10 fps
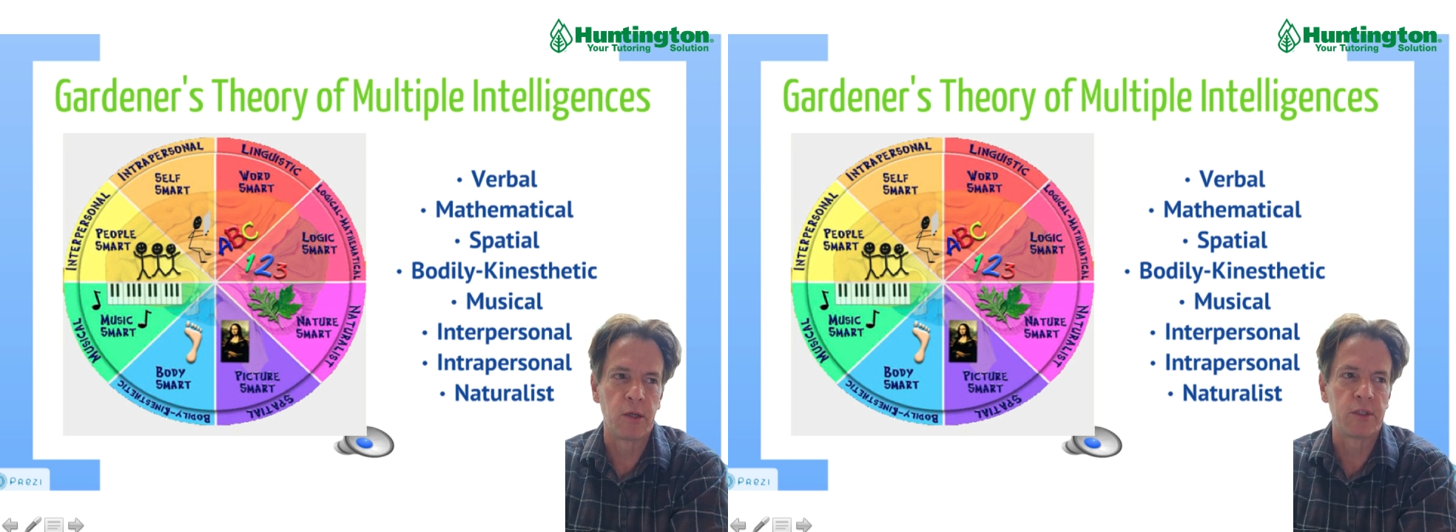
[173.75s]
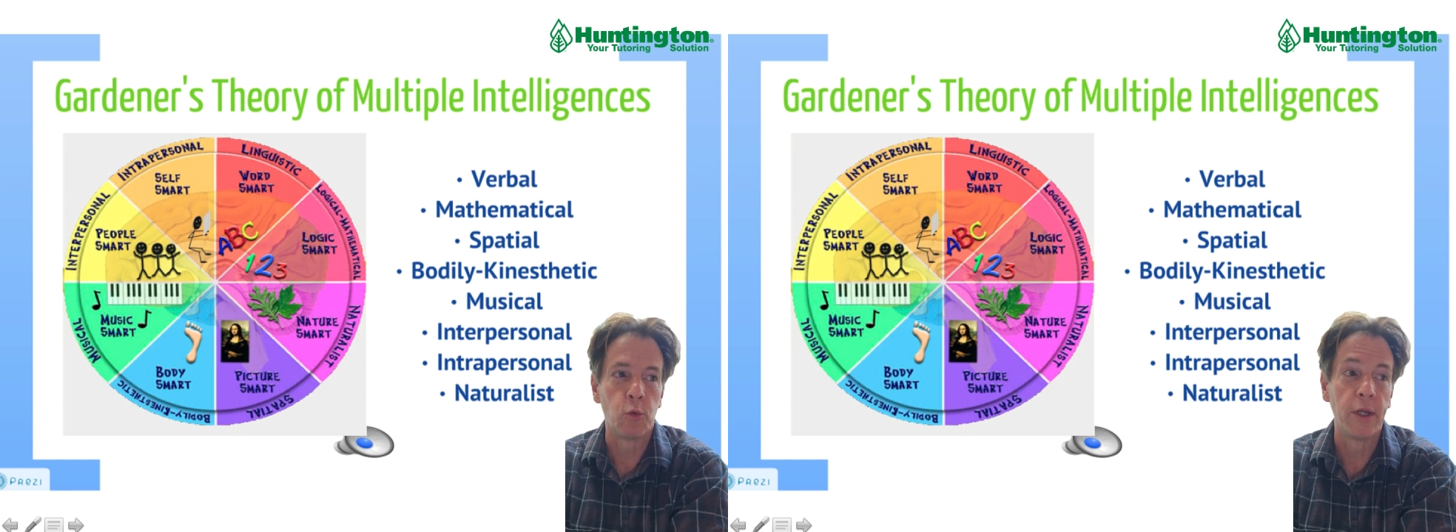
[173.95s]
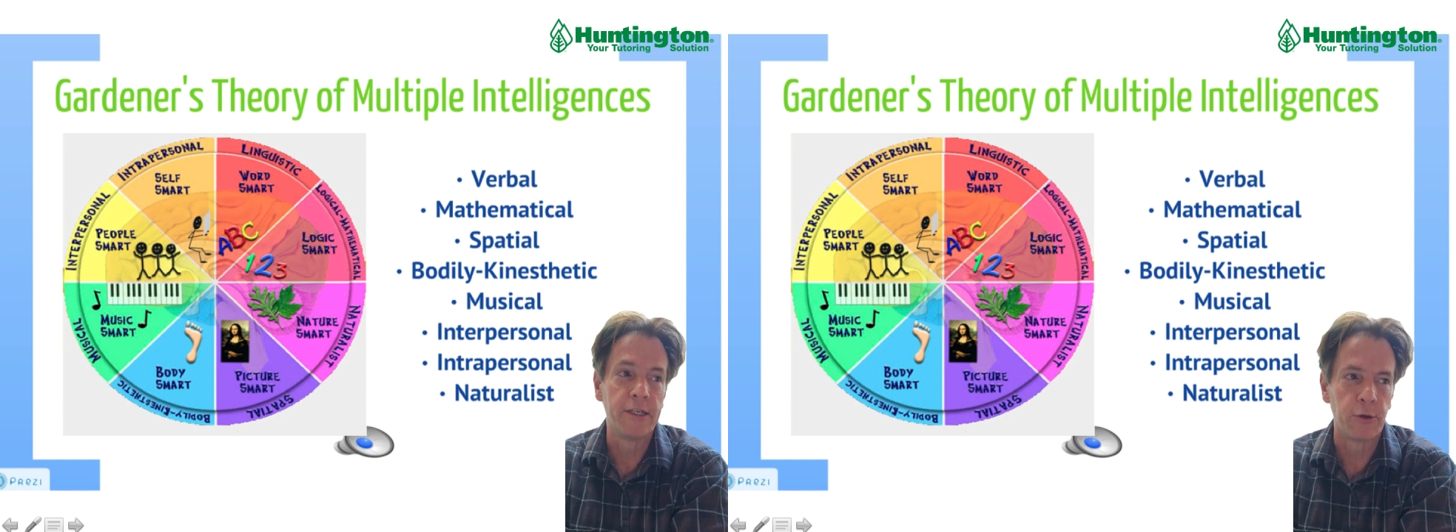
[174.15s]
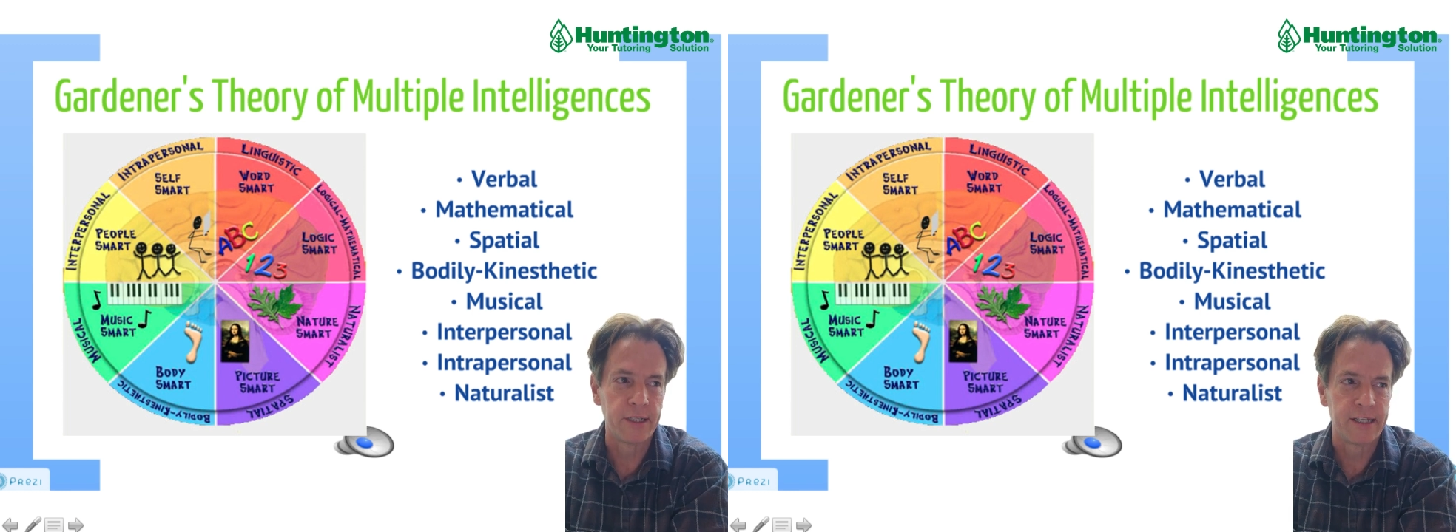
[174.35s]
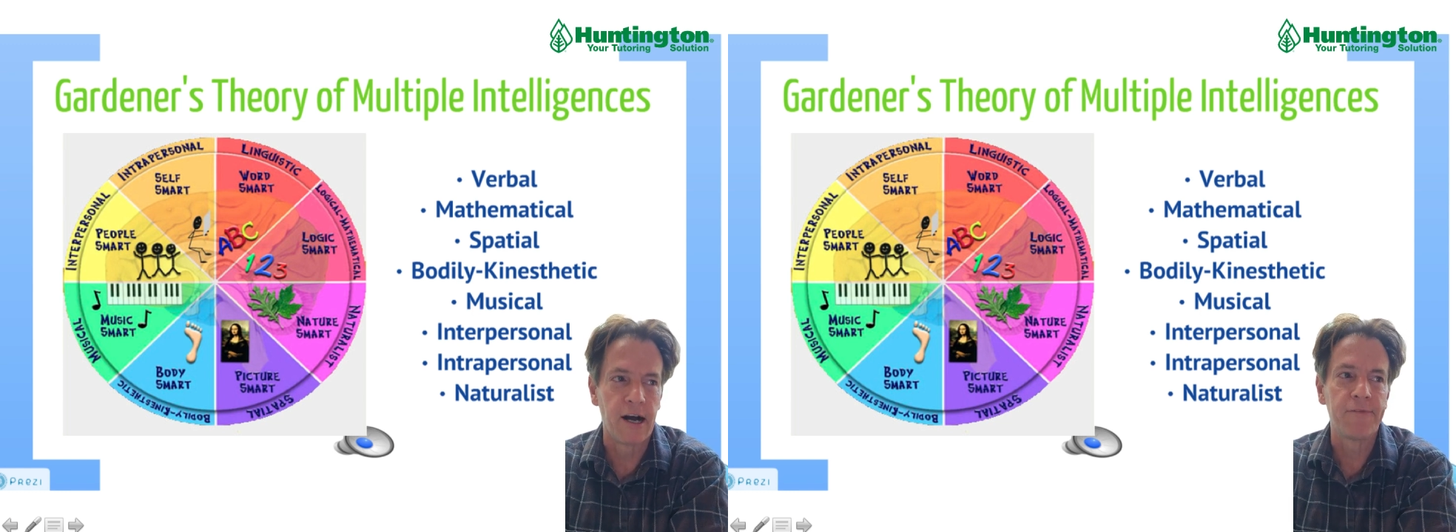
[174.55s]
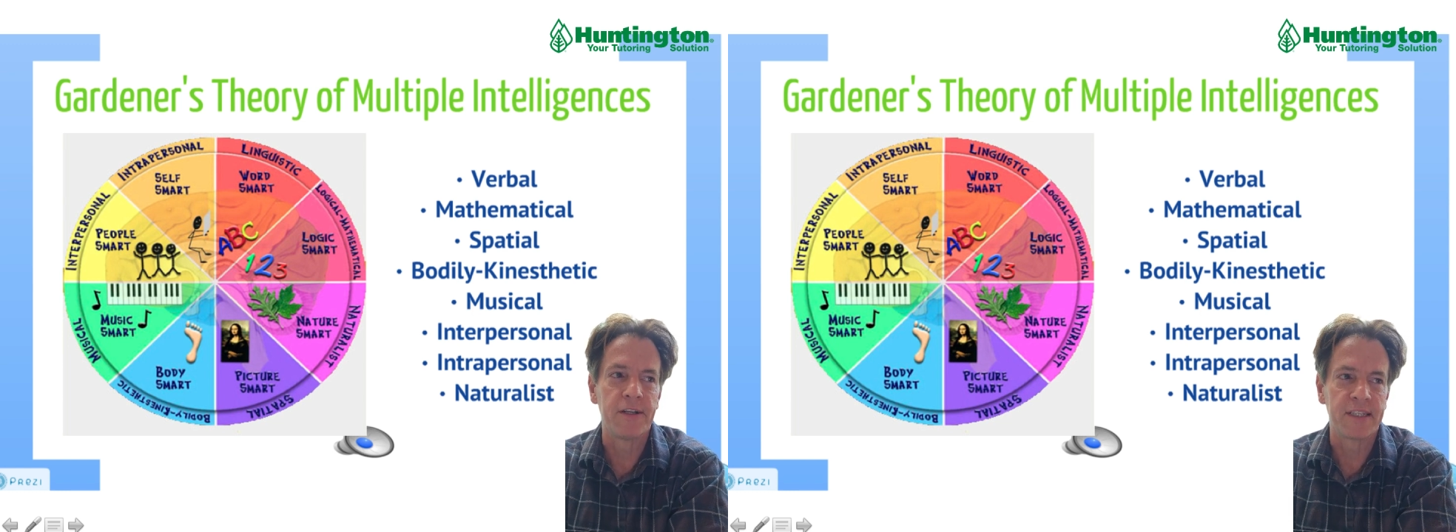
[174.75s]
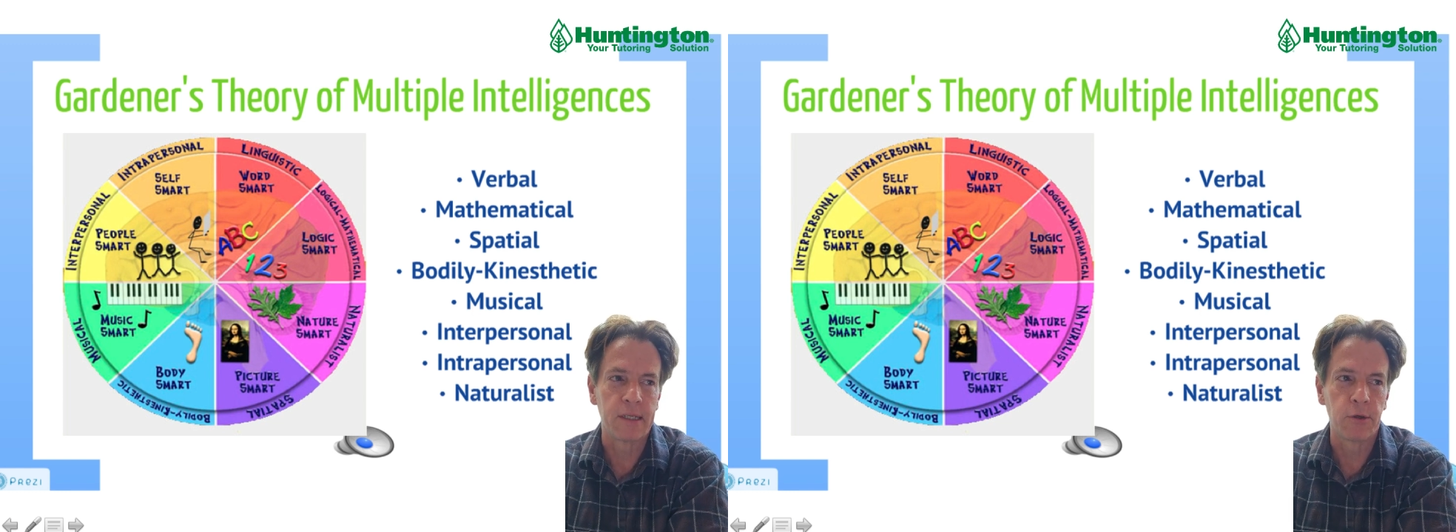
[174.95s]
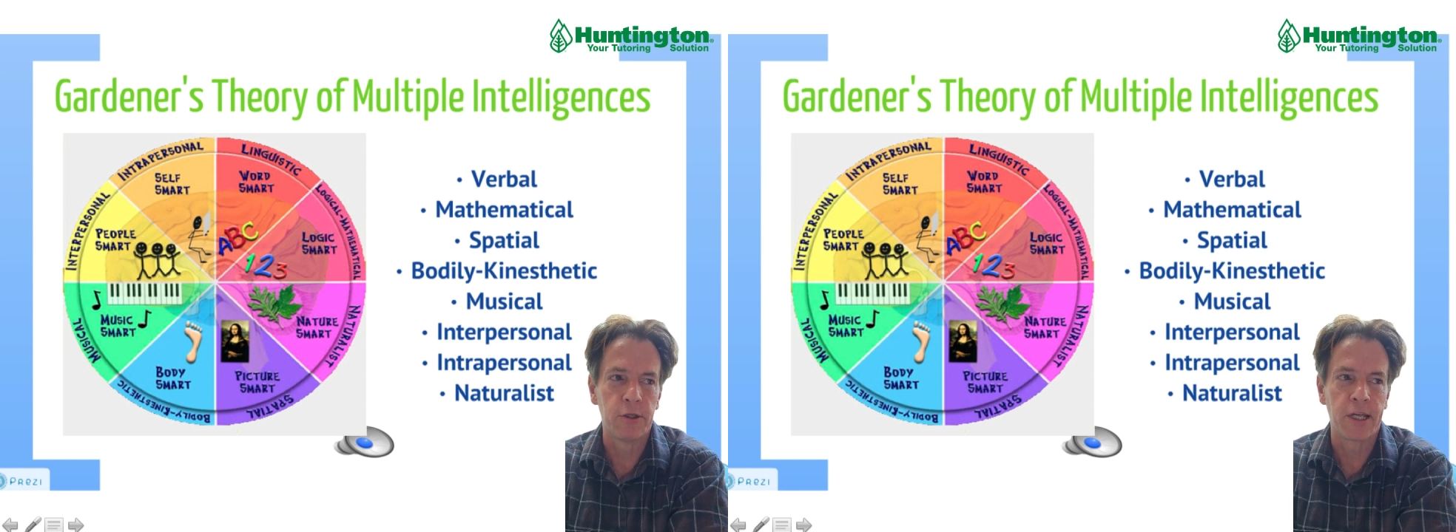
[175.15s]
There was a window in the office, and
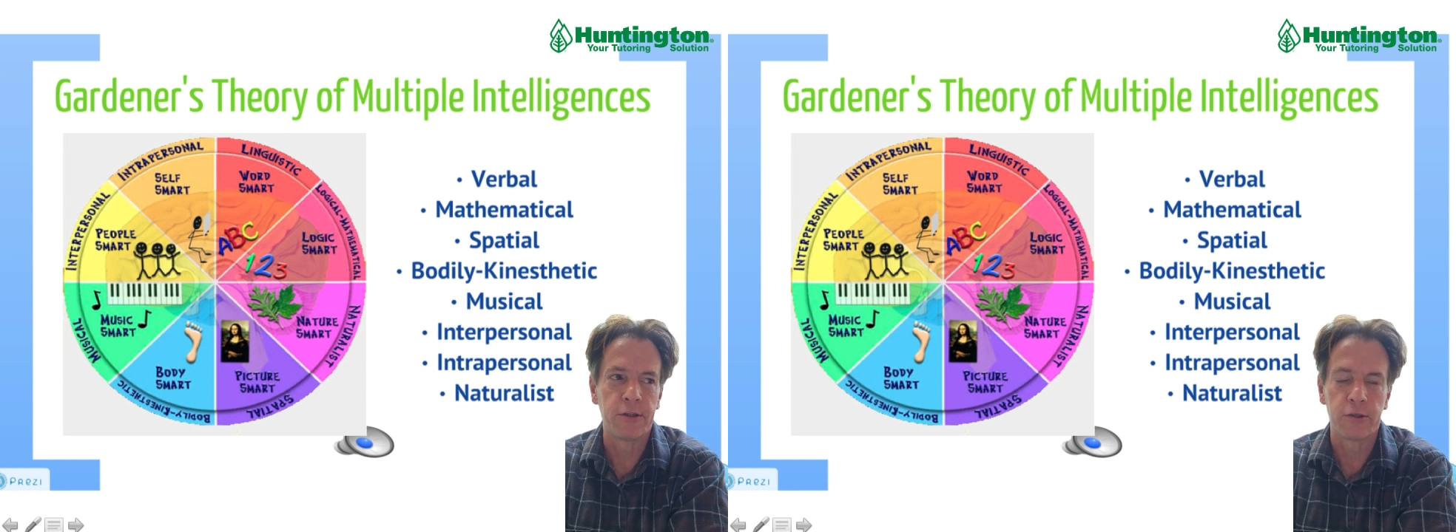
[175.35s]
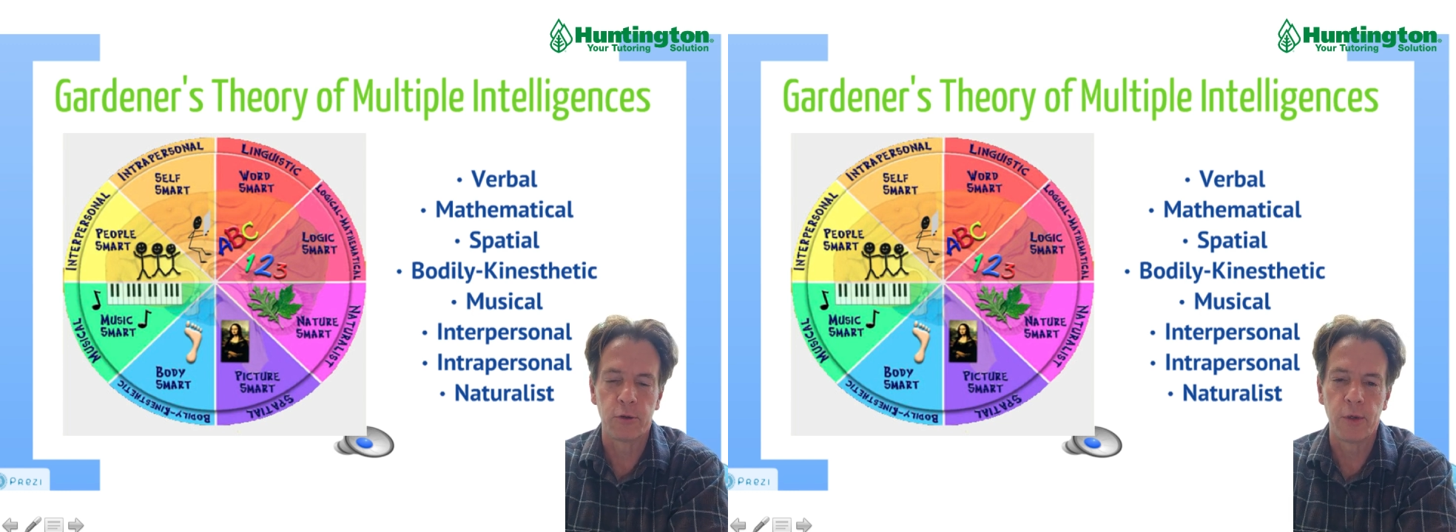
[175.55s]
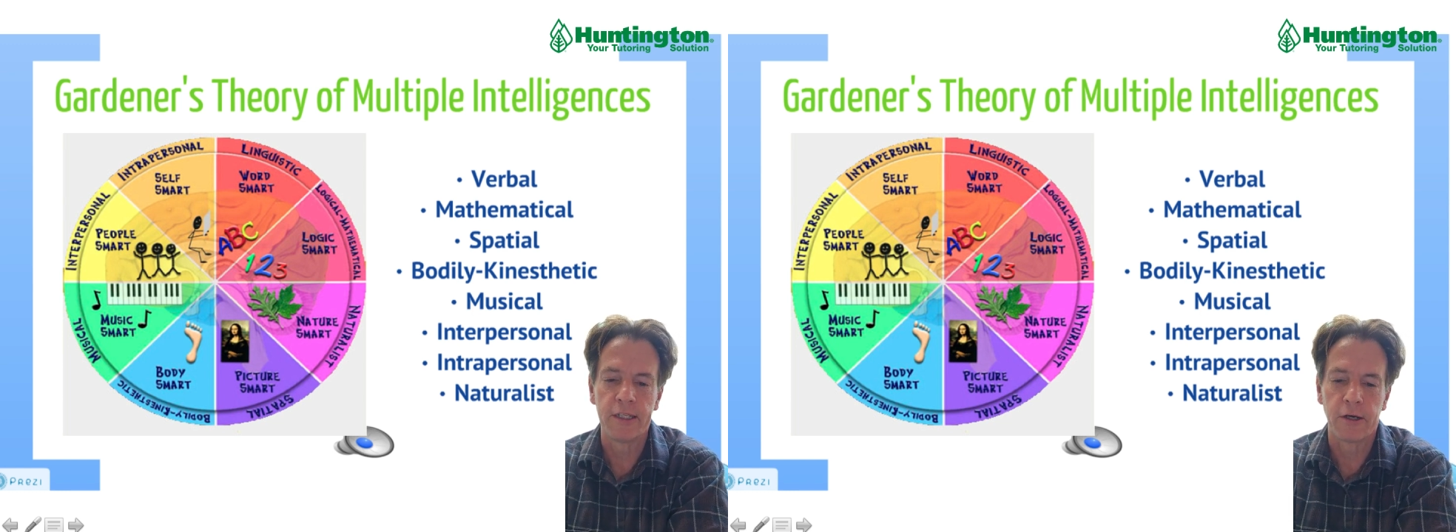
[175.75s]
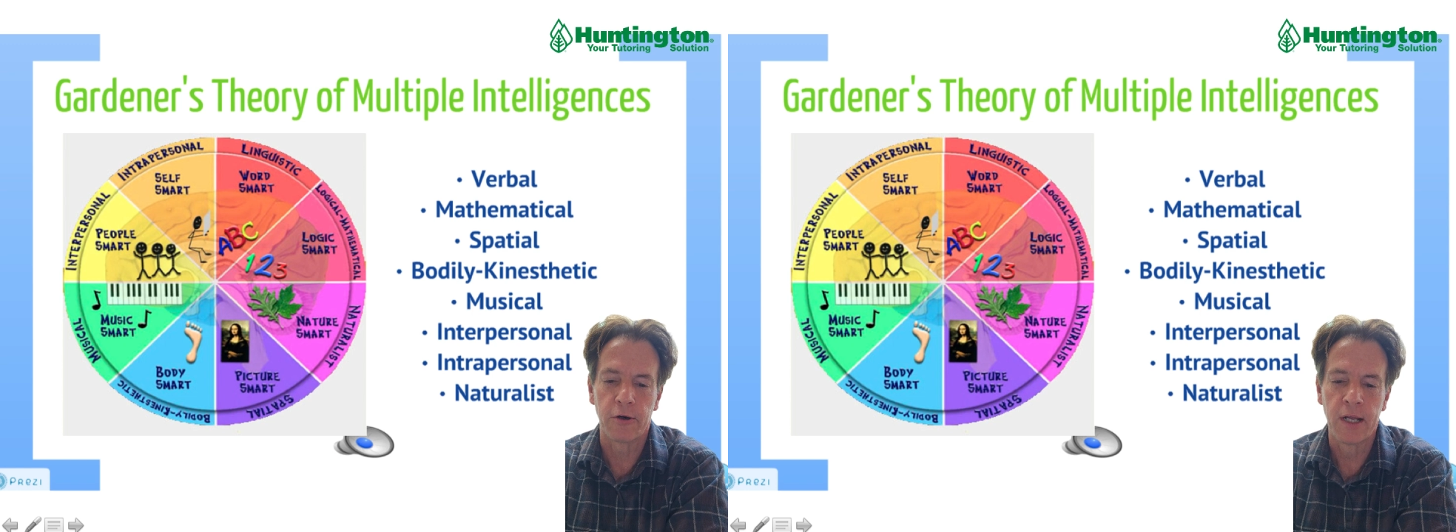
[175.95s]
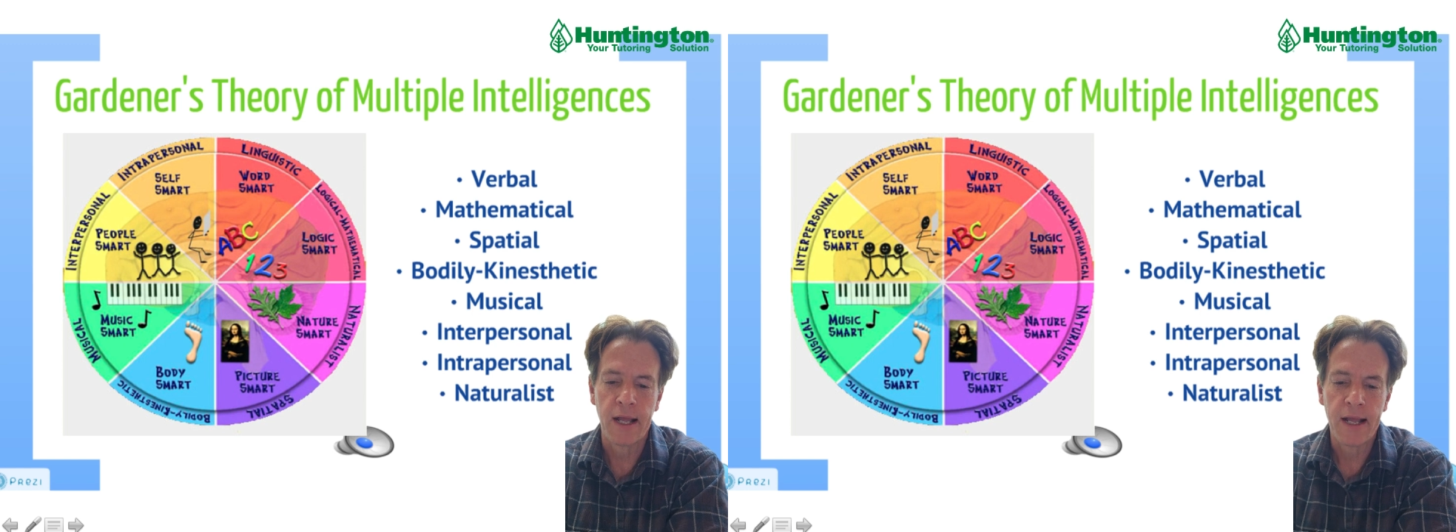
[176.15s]
they were looking through the window,